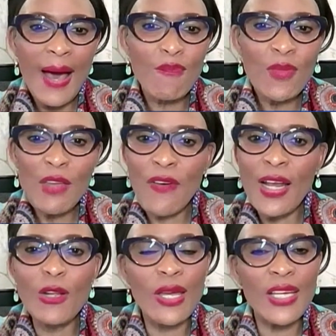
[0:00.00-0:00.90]
Um, if
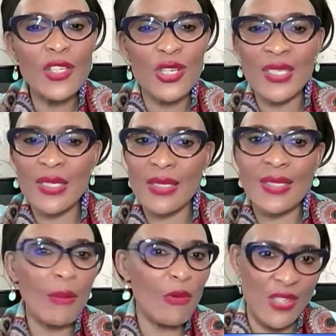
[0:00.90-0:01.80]
I look at
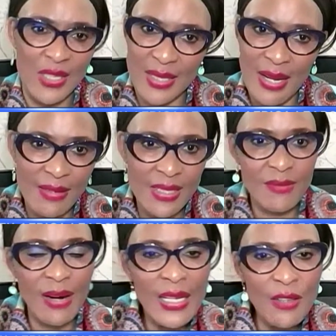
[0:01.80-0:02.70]
just some of the
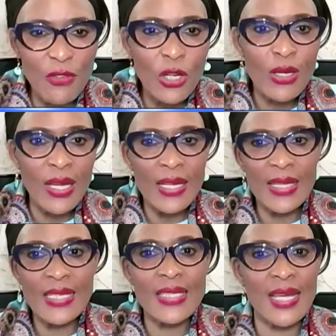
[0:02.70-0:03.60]
studies, right, if you look at
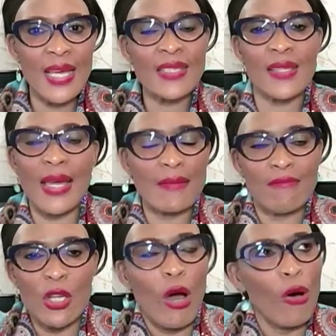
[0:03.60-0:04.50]
it, it says
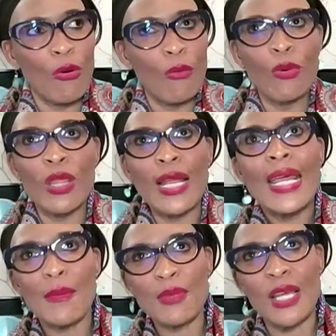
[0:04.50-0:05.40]
that, you know, with the
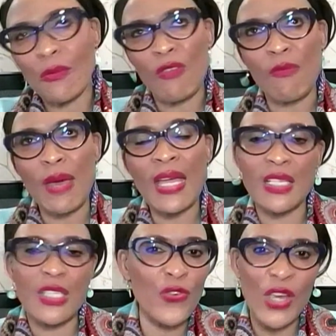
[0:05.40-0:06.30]
leaps that we've
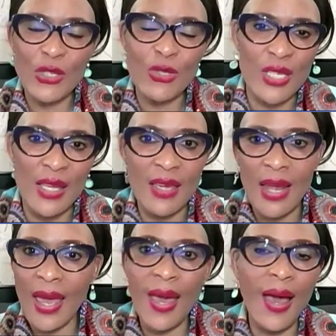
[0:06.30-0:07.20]
made, it's fair to say
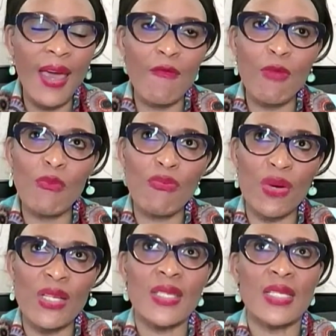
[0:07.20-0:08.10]
that AI have been
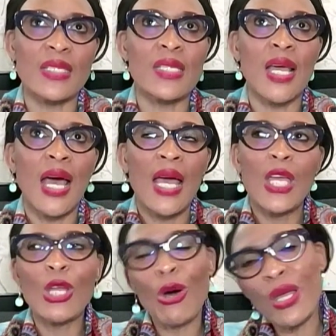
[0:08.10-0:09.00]
present,
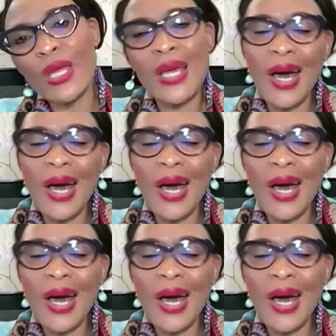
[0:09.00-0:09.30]
you know,